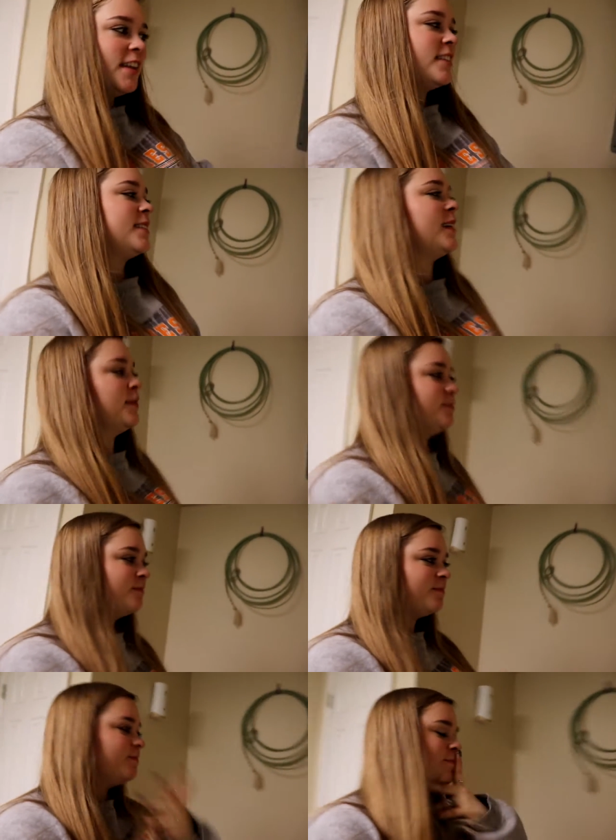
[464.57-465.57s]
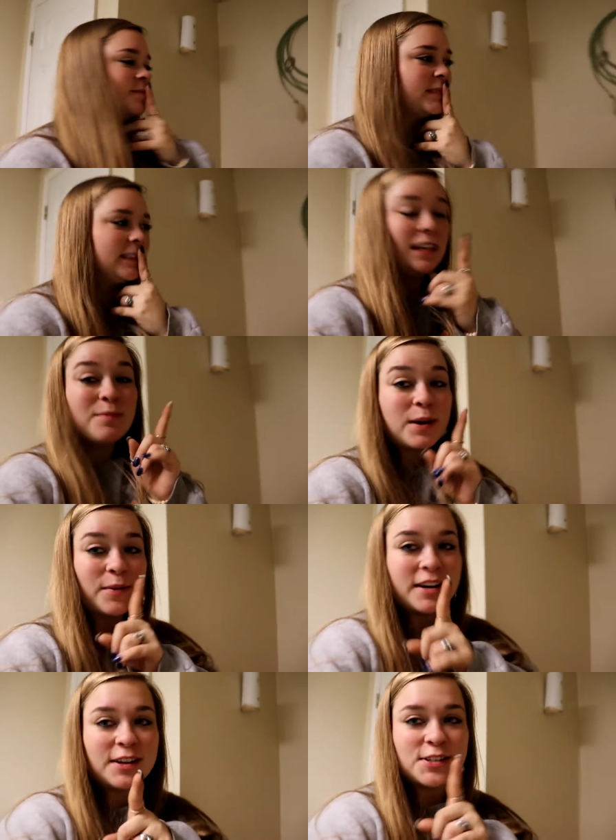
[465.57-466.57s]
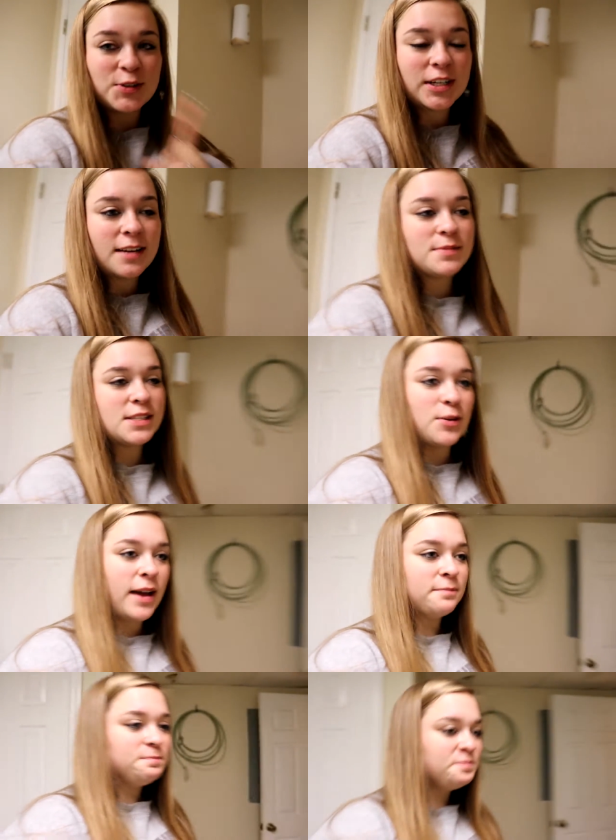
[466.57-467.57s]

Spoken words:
So, but I want to do story times so bad.